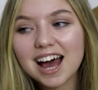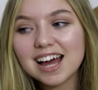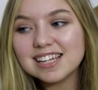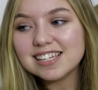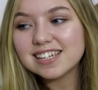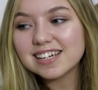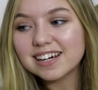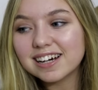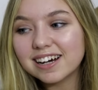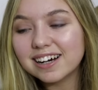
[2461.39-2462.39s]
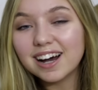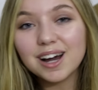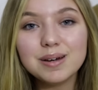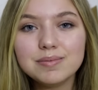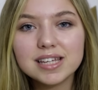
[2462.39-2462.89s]
And I
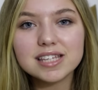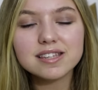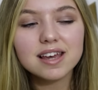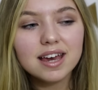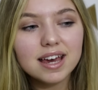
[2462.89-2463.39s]
hope this